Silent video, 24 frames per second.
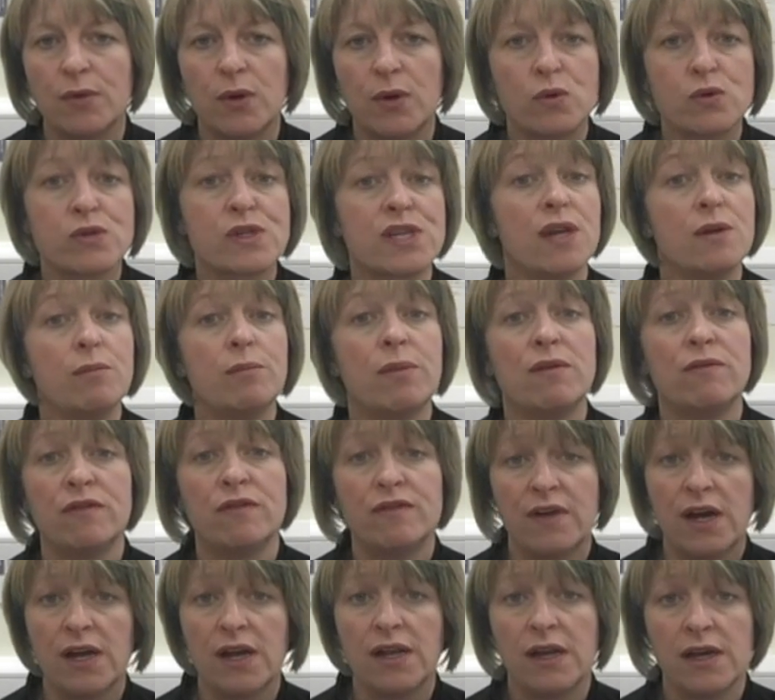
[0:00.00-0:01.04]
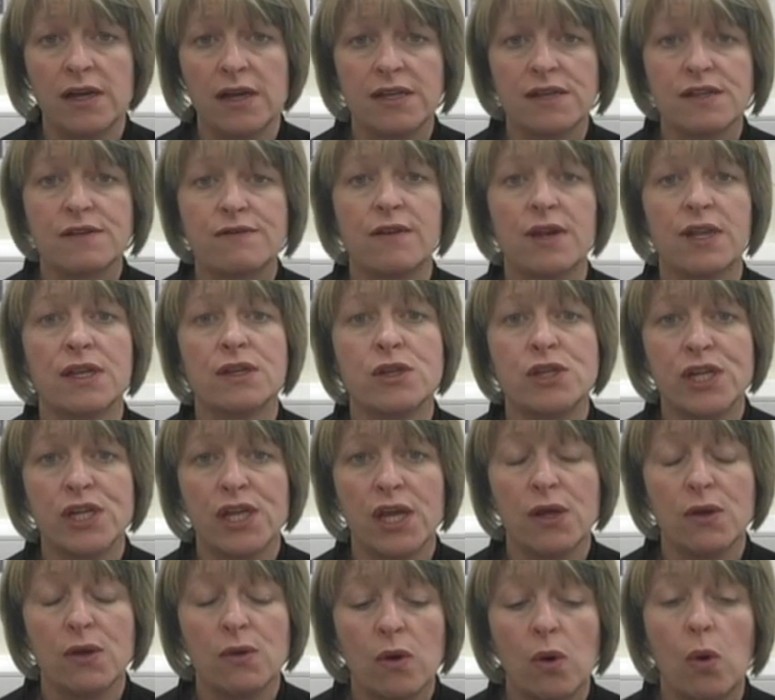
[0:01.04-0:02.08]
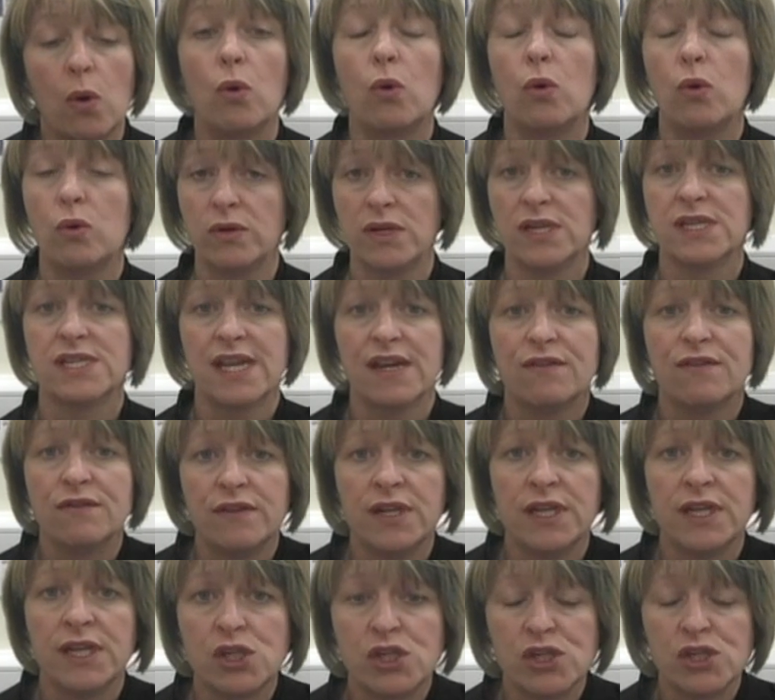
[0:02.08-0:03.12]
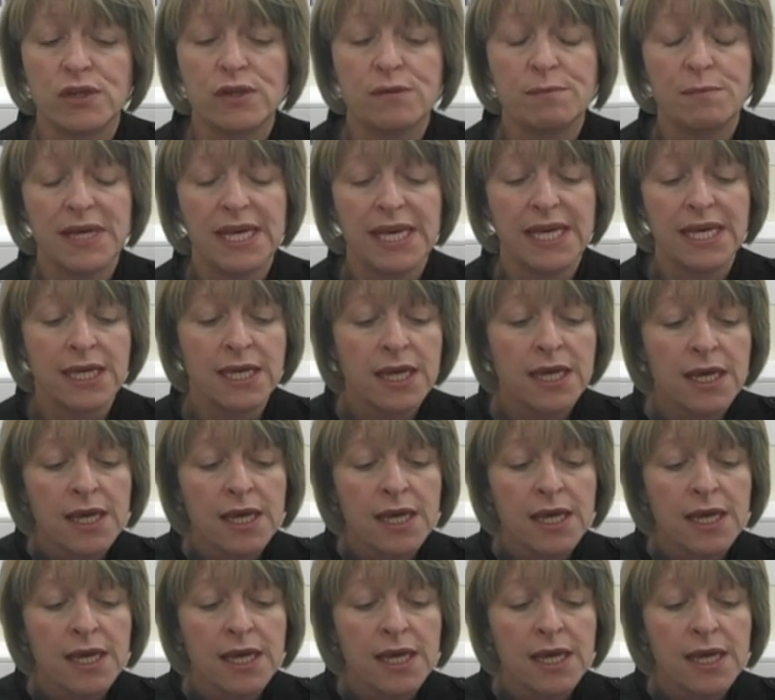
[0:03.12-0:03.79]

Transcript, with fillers: but also bonfire night is fun too or it definitely should be.